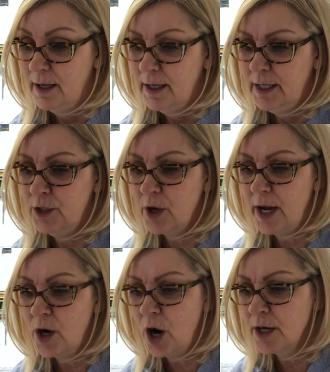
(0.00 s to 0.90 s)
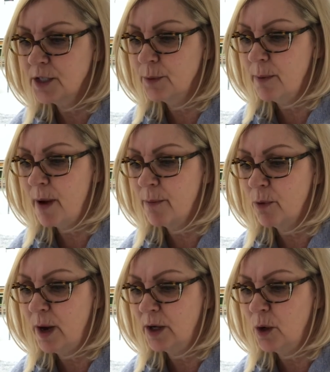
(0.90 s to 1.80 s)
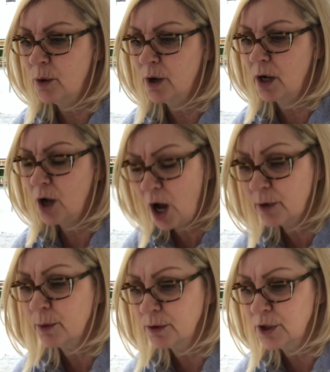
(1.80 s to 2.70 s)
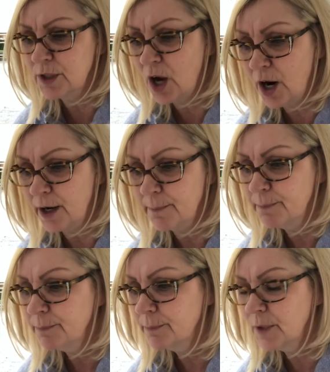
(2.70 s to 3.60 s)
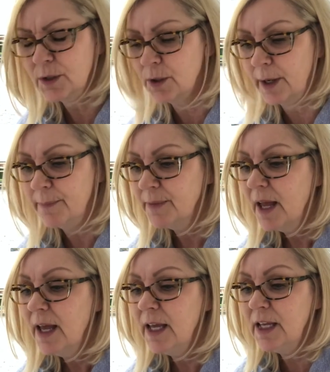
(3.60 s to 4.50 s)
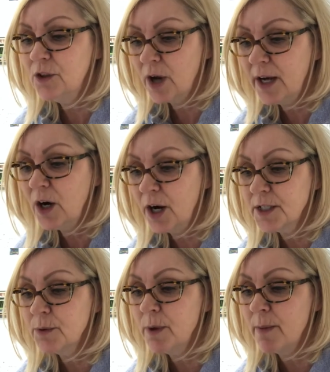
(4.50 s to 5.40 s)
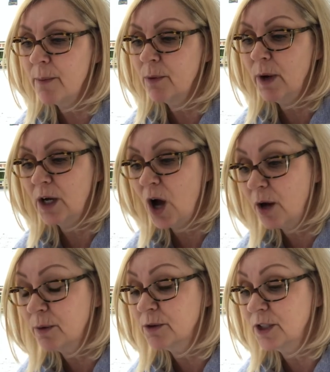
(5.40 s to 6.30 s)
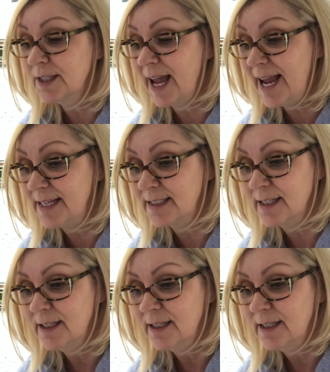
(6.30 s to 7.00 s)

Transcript: He tried hard to remember what cockroaches are. He tried hard to remember what cockroaches ate.